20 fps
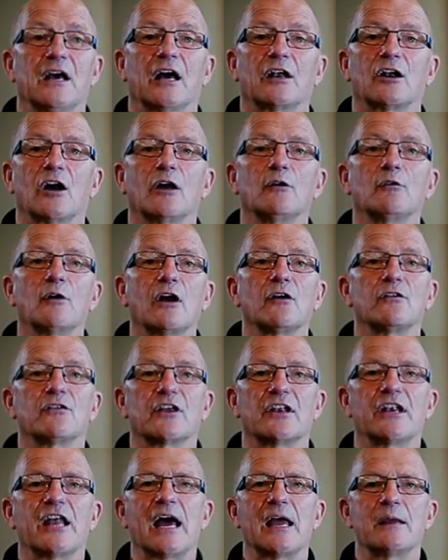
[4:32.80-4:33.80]
and I wrote
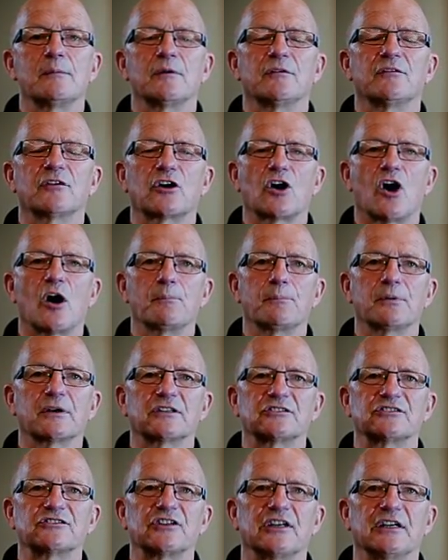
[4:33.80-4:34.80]
the name of a
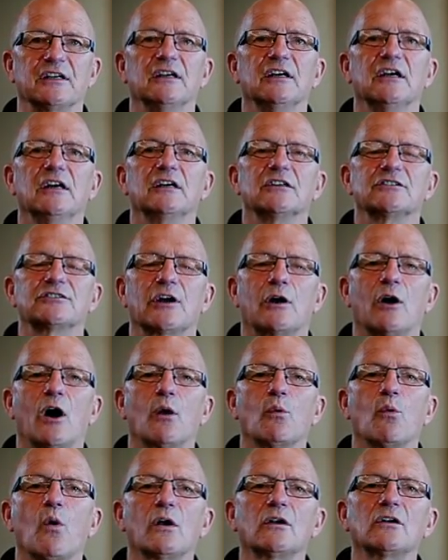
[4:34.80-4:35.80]
competency. So
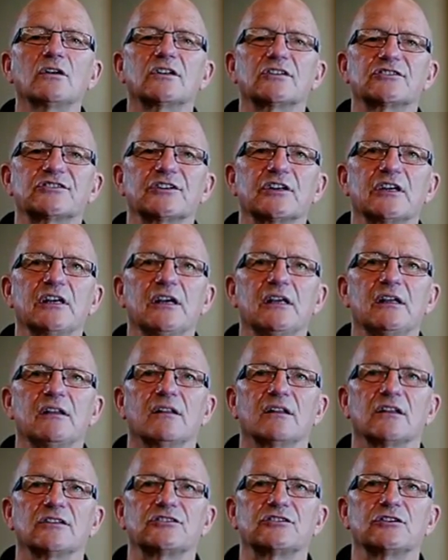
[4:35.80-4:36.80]
I wanted to see
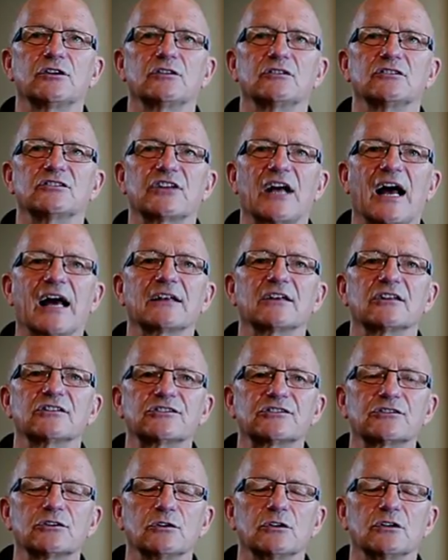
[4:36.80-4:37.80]
the students
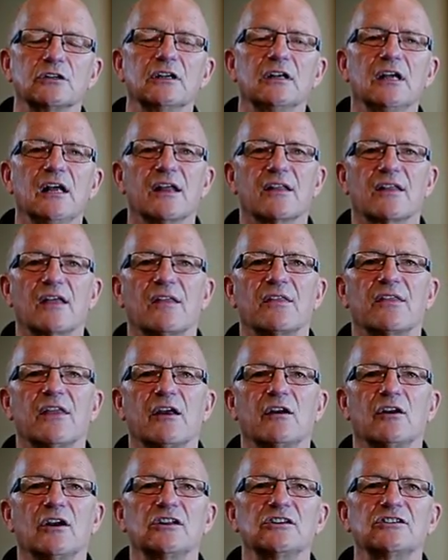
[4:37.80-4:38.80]
understood that
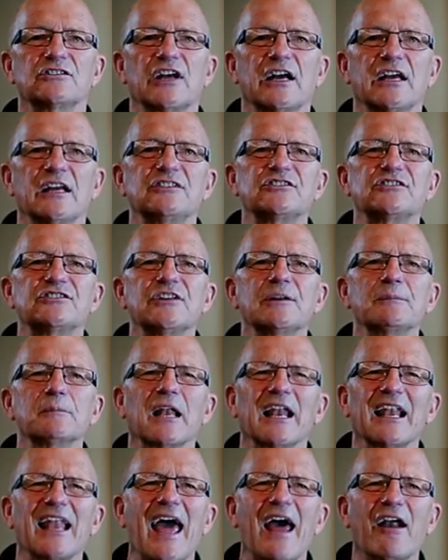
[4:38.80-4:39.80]
there is a
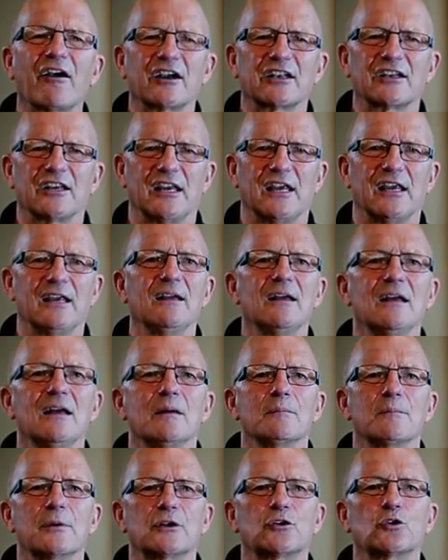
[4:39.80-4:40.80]
similarity
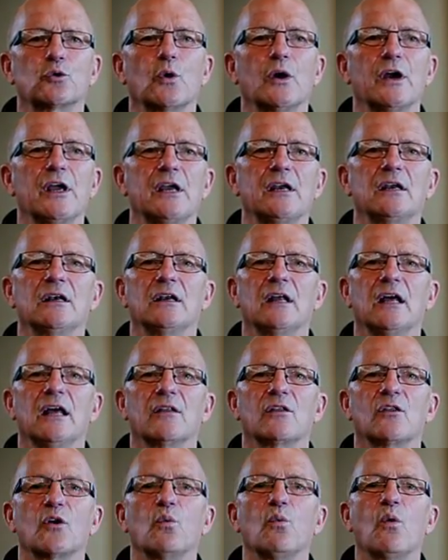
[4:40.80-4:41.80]
between
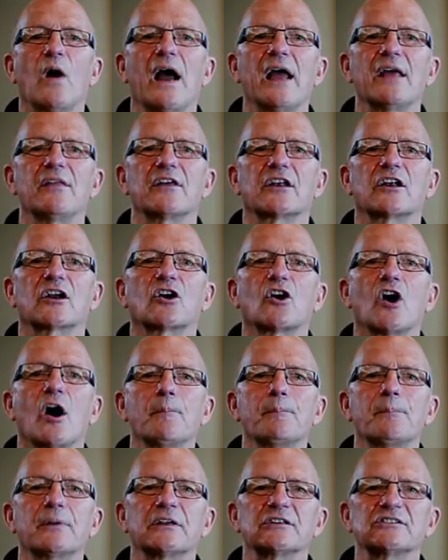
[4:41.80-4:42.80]
the way that a
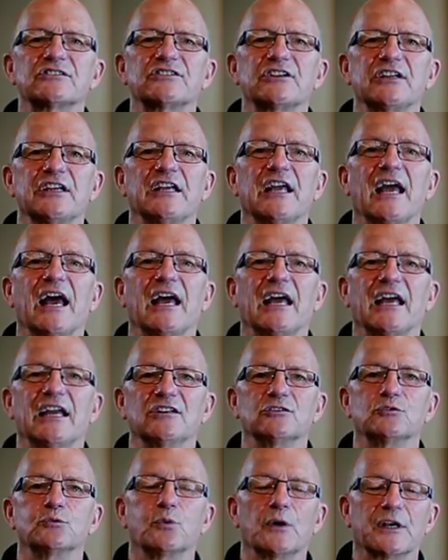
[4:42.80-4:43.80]
competency
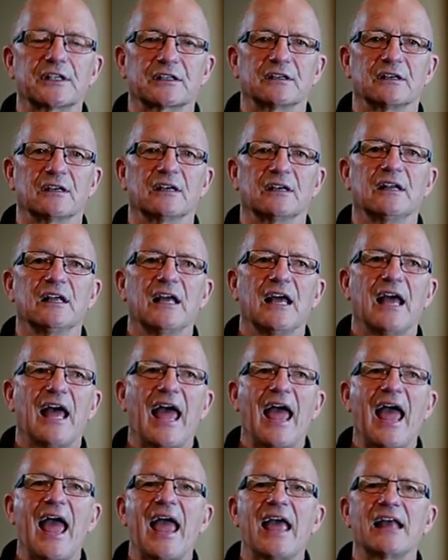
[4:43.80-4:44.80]
is written
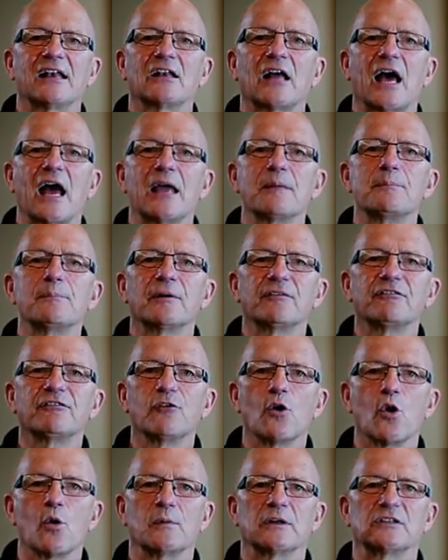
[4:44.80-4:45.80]
and a
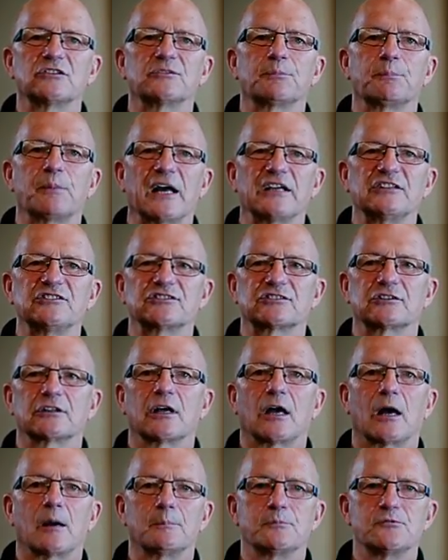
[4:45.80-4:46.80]
performance-based
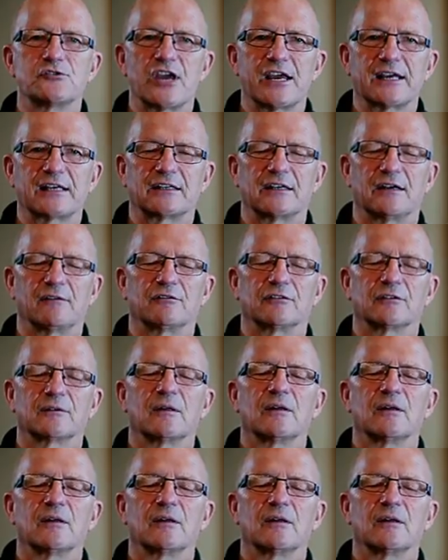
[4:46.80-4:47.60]
objective.